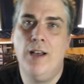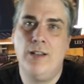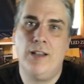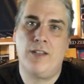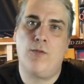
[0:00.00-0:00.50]

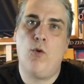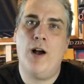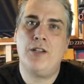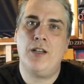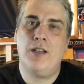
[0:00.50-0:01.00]
Thanks for
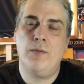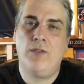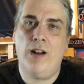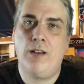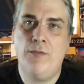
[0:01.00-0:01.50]
watching Tim's
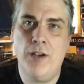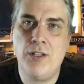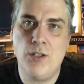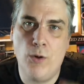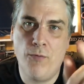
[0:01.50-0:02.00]
Vinyl
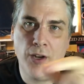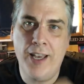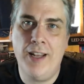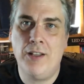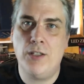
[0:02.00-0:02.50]
Confessions. Don't
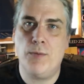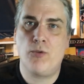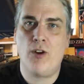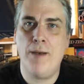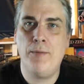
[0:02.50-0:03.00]
forget, hit the
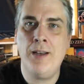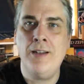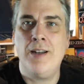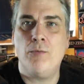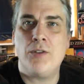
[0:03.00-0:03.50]
subscribe button,
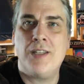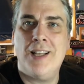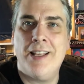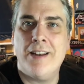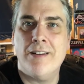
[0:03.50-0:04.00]
and we'll see
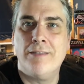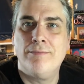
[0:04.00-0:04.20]
you later.